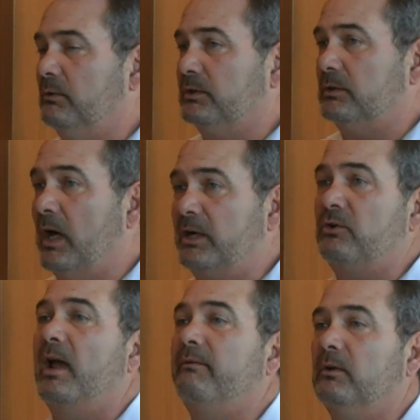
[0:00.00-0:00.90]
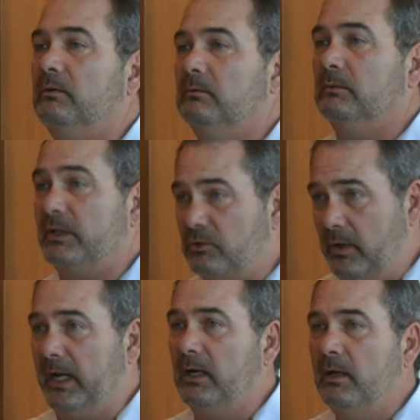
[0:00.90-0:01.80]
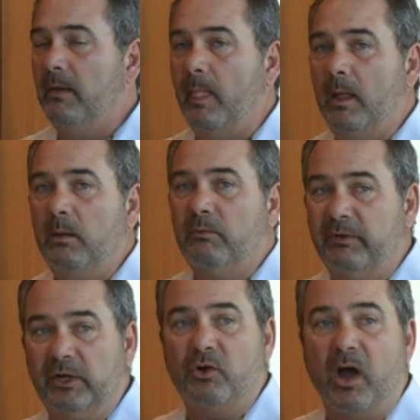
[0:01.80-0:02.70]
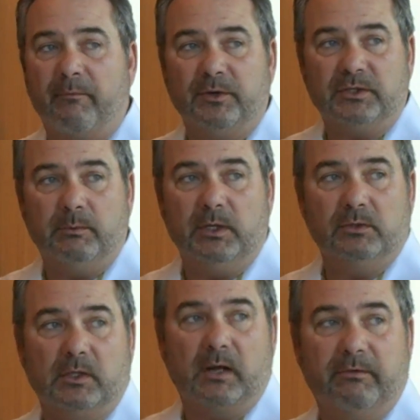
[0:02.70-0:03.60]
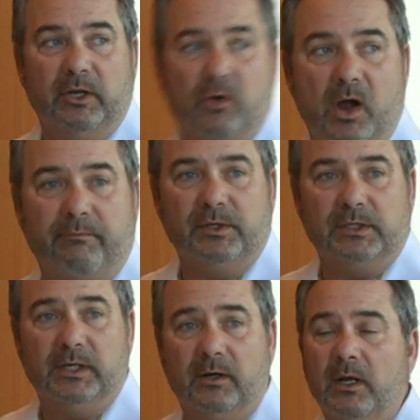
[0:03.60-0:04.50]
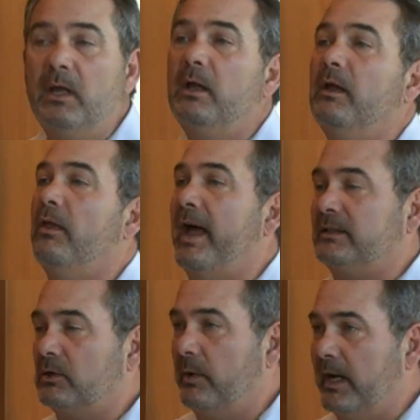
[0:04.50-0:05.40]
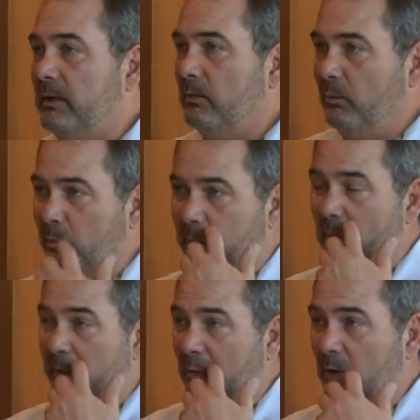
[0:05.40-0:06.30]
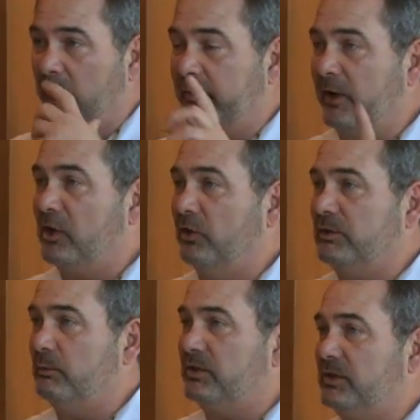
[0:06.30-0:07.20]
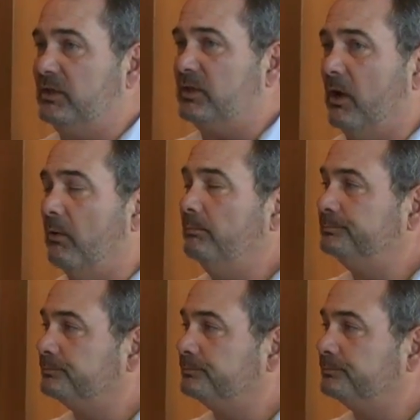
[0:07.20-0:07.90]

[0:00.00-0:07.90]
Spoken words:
to do is not travel. Well, that's great. Video conferencing, we use a lot of video conferencing here. That's great. But we work very closely with Cisco